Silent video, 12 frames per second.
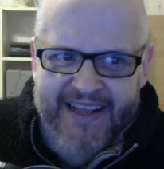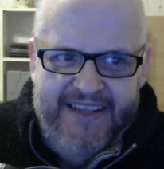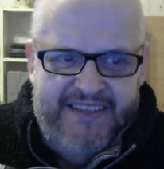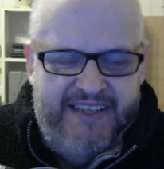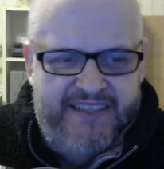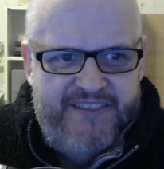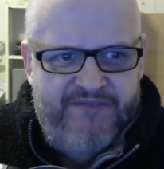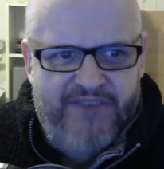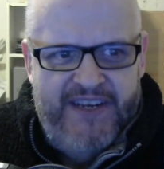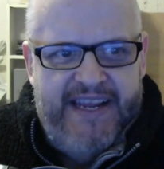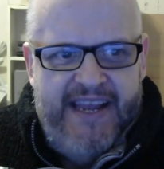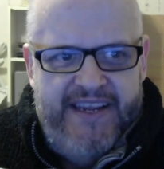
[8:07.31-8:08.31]
it doesn't
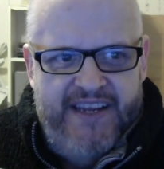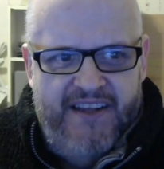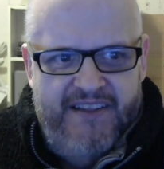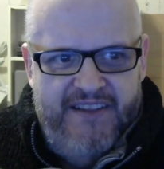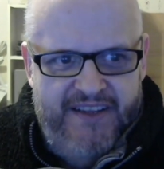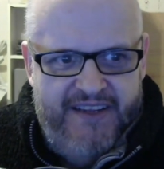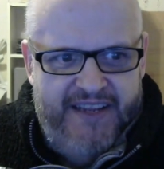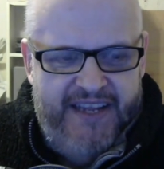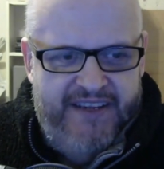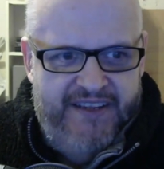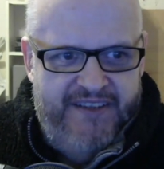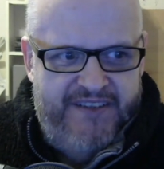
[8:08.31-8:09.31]
really get your
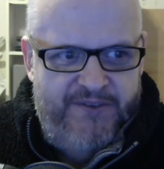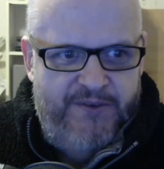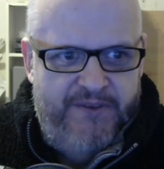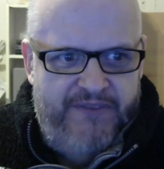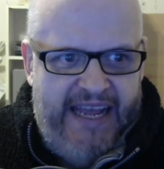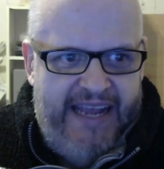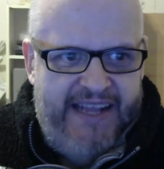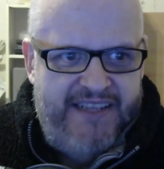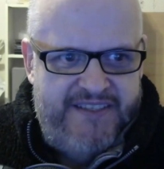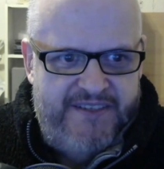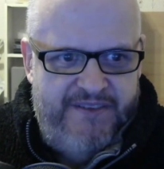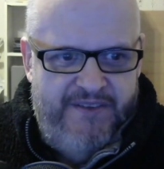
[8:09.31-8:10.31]
sort of
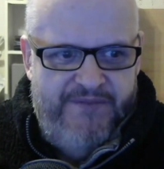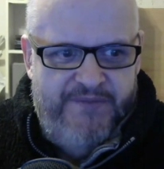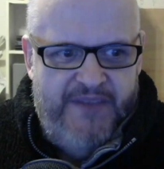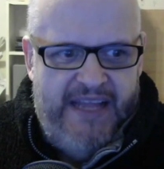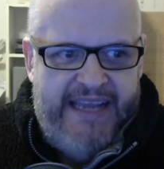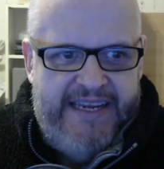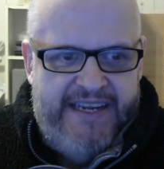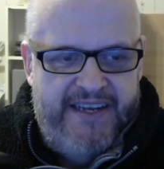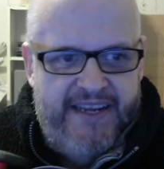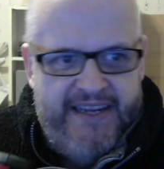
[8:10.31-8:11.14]
hands aching.